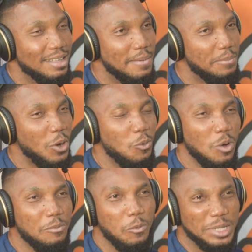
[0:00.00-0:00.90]
But
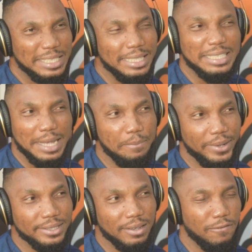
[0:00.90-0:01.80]
there's still a
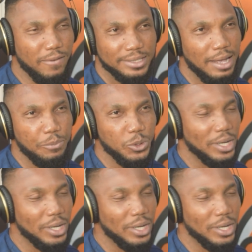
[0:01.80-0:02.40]
template. For example, you